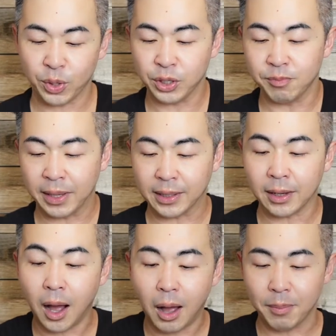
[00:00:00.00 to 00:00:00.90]
when you make the
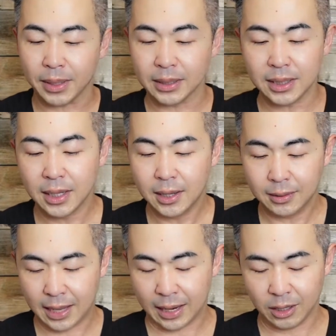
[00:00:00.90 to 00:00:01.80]
comments
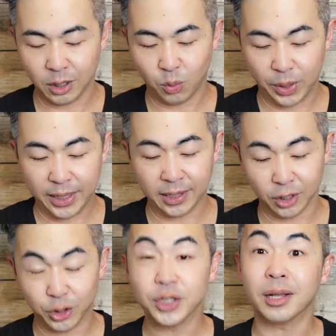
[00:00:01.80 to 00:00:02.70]
that, you know, we can
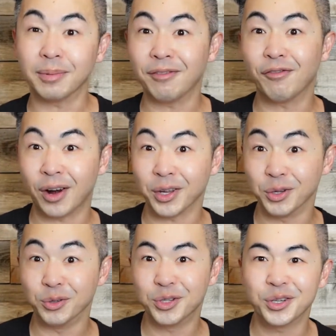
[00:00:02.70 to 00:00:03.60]
learn something from
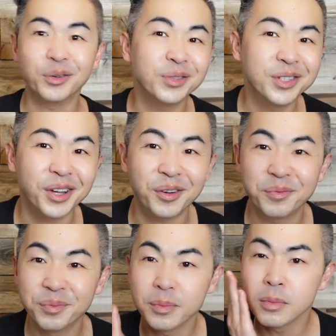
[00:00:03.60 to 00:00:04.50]
you too. So,
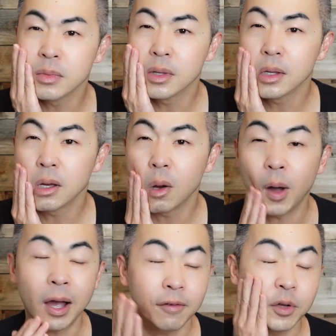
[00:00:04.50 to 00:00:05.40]

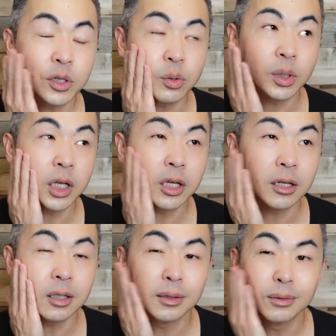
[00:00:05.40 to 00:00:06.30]
wow, it feels really good.